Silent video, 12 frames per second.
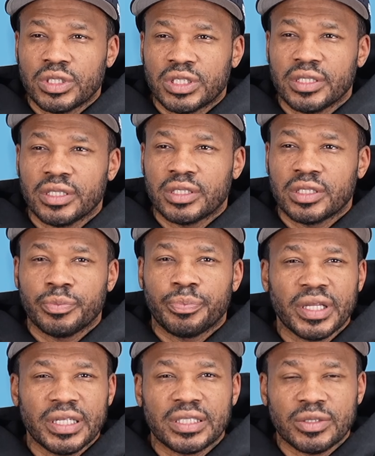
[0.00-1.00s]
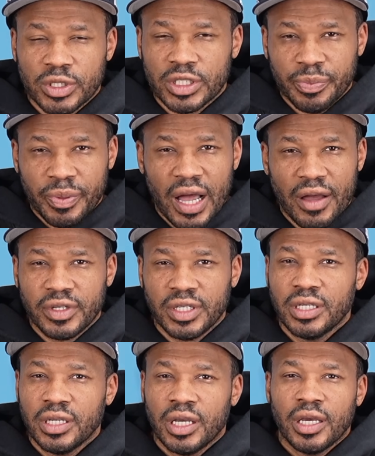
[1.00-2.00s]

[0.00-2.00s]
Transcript: to places where it's poverty,